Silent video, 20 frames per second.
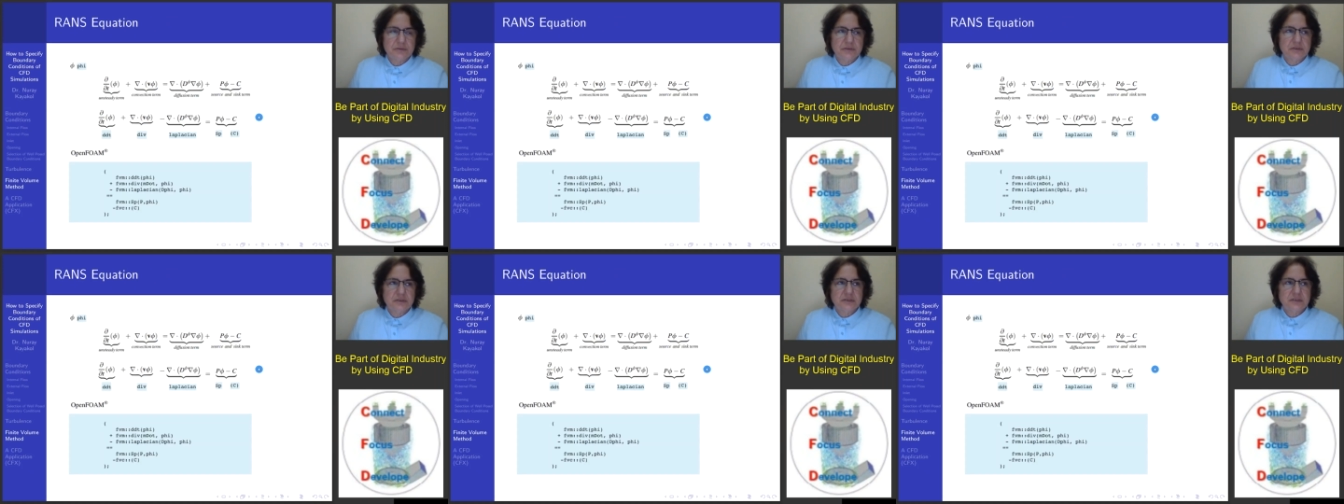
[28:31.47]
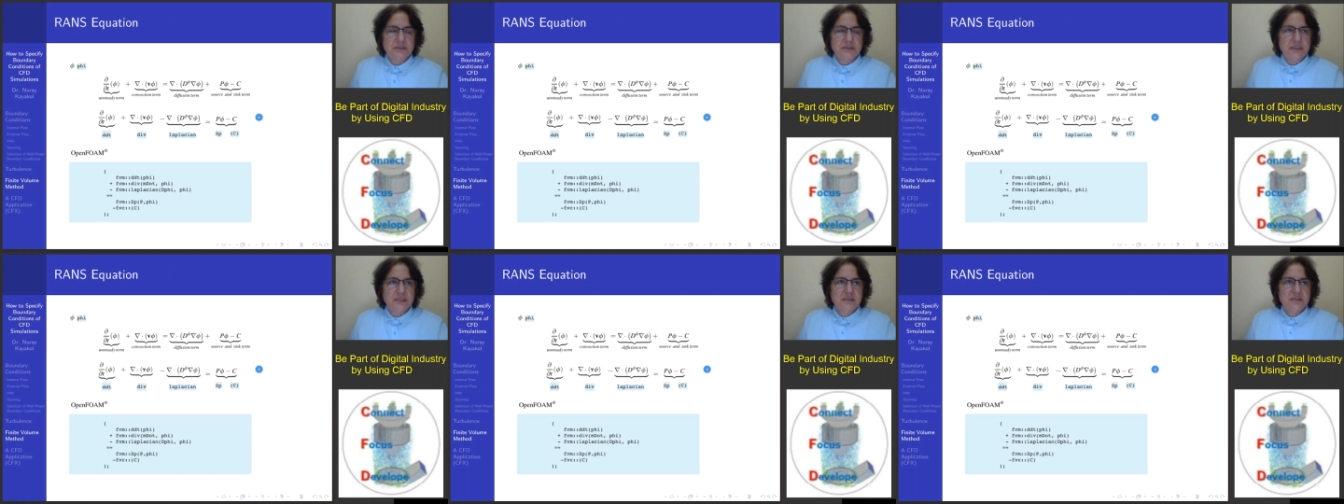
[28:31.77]

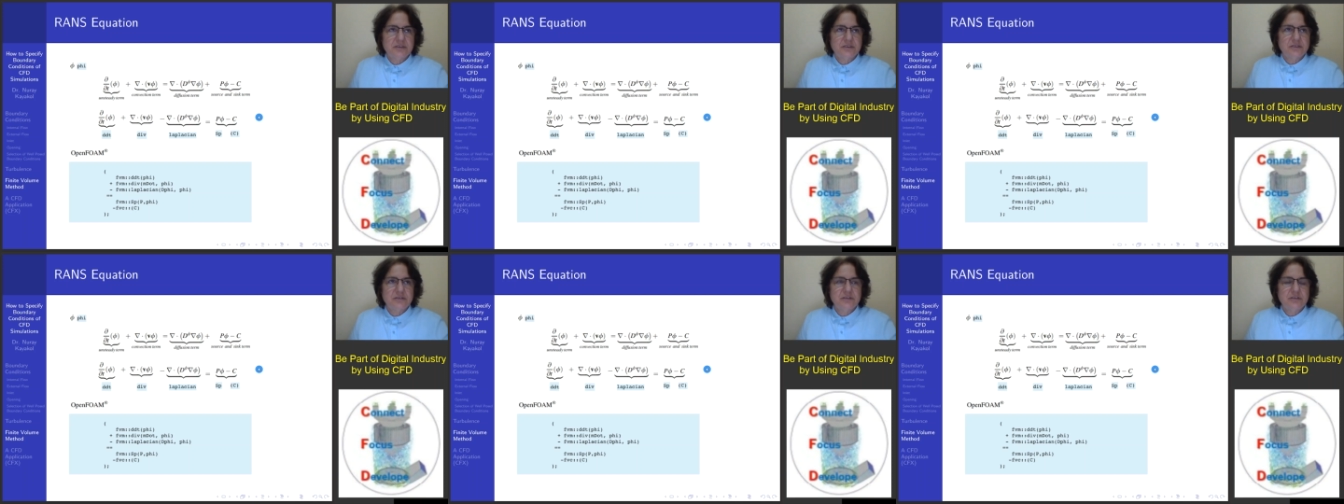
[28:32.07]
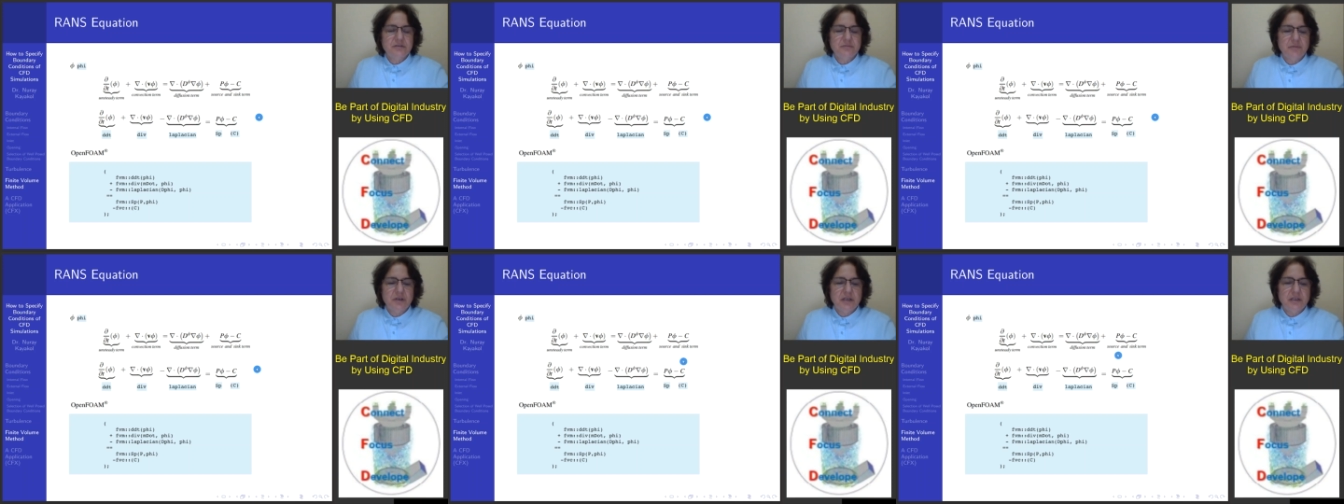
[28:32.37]
just to
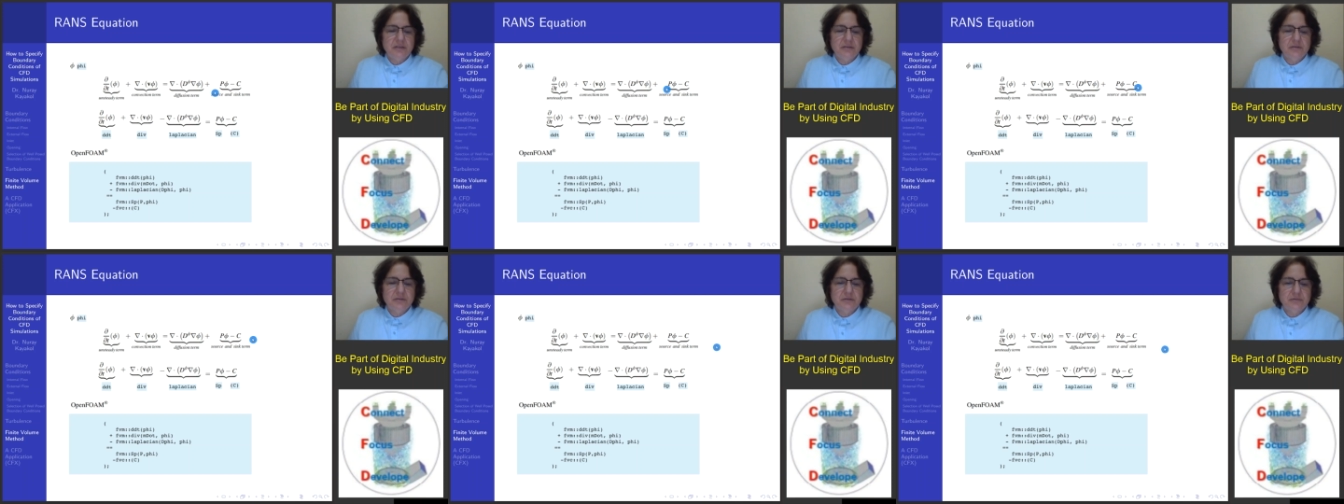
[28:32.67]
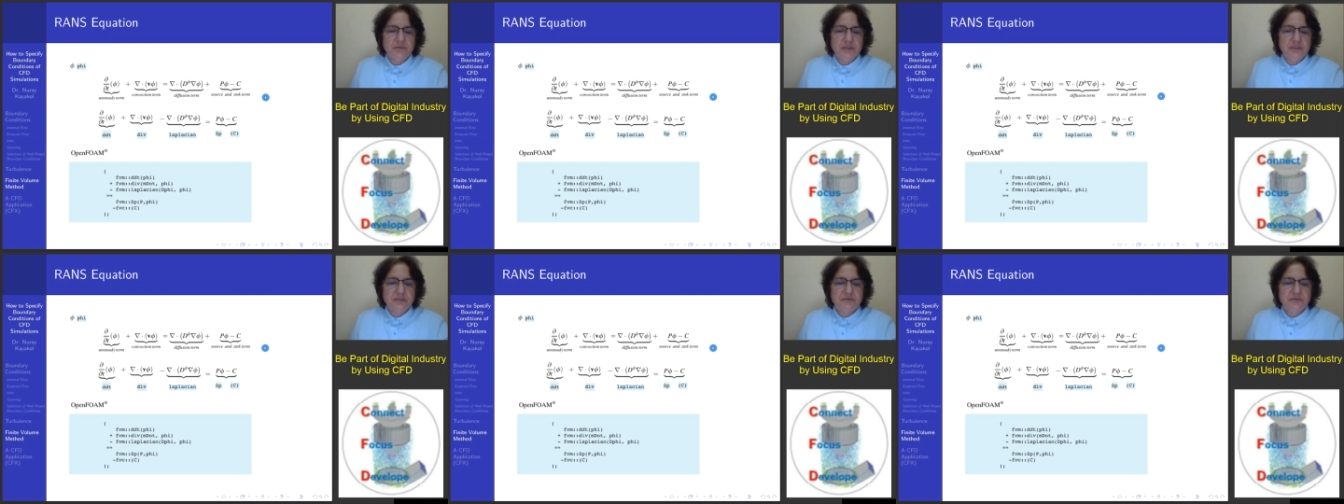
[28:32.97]
remind you
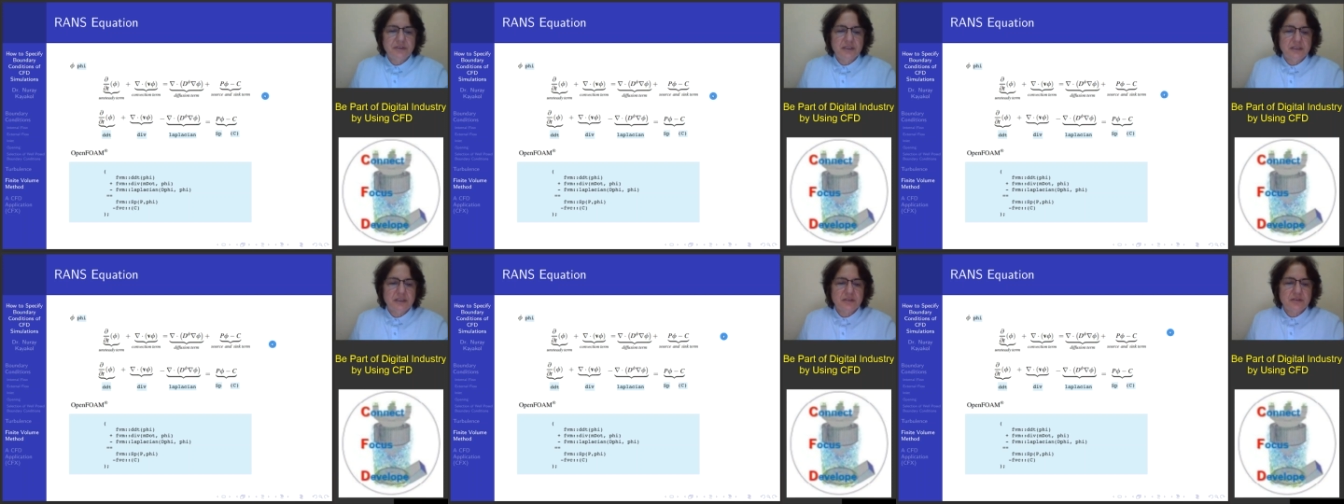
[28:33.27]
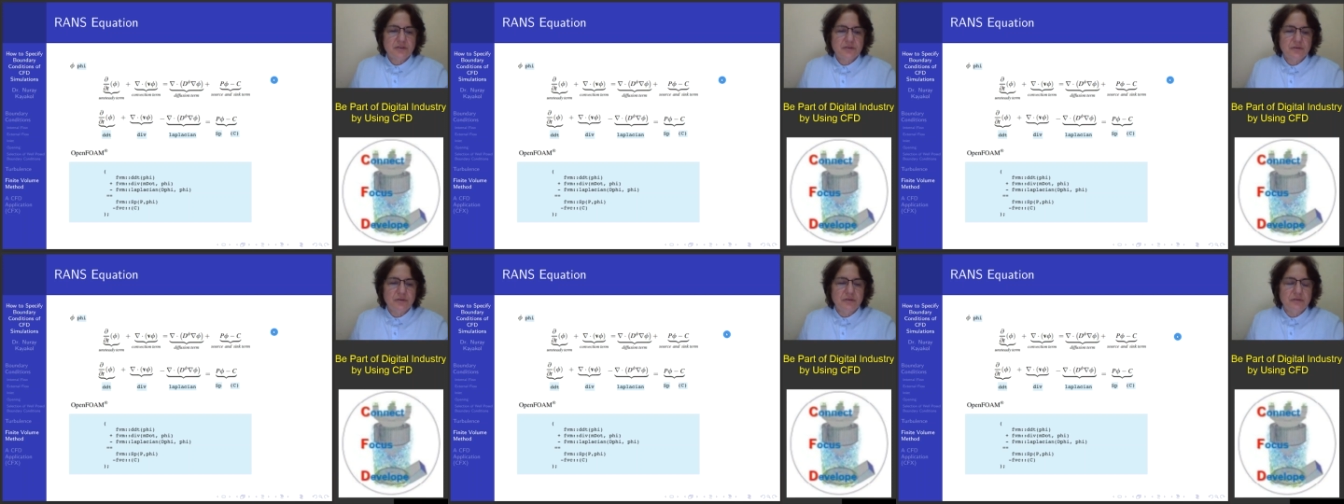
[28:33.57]
what we are
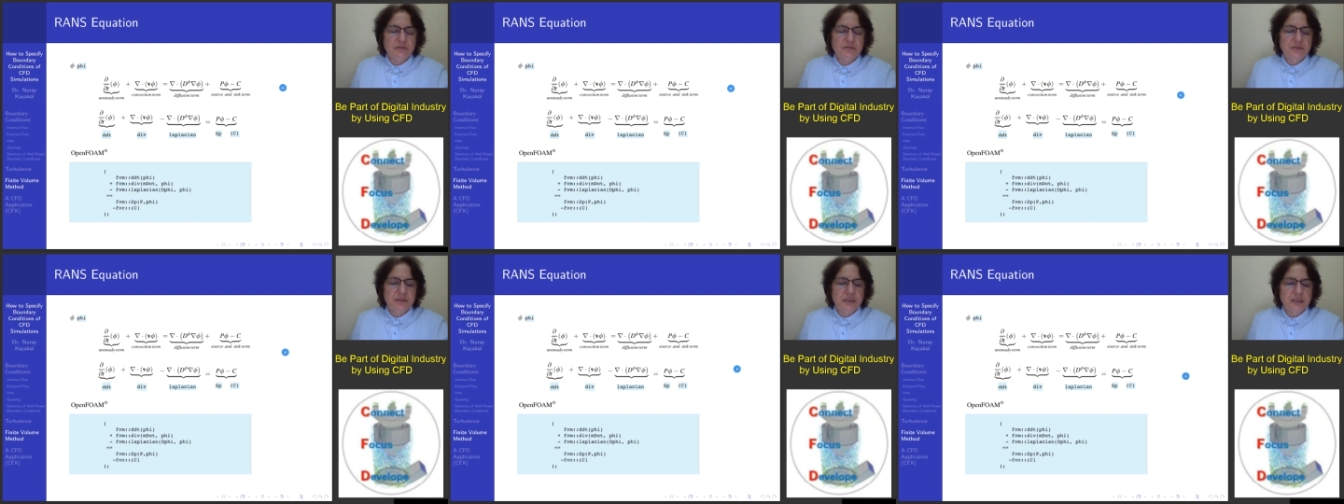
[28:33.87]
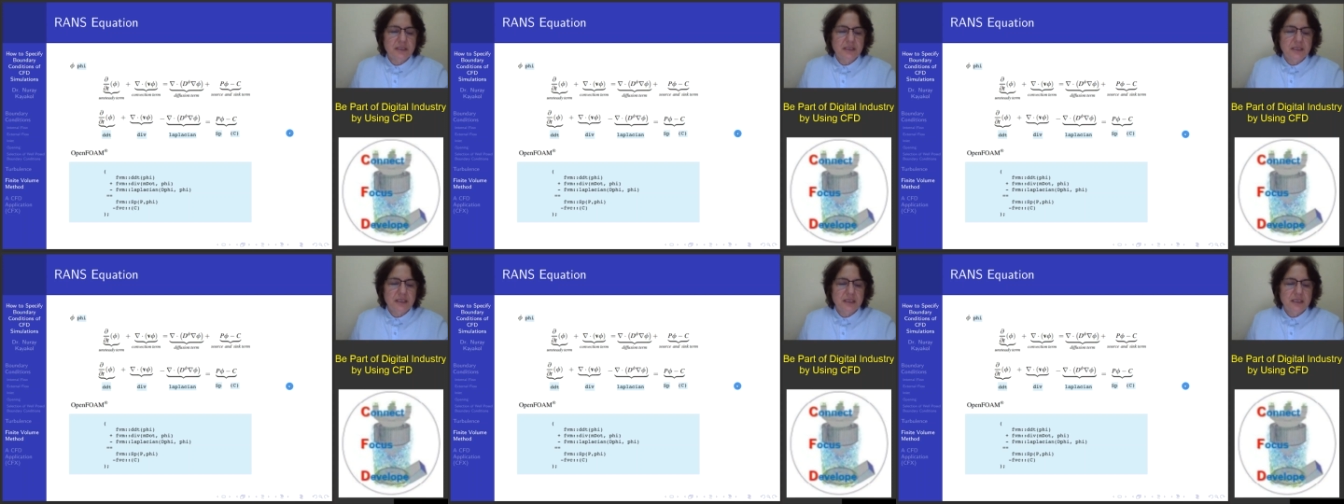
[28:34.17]
solving.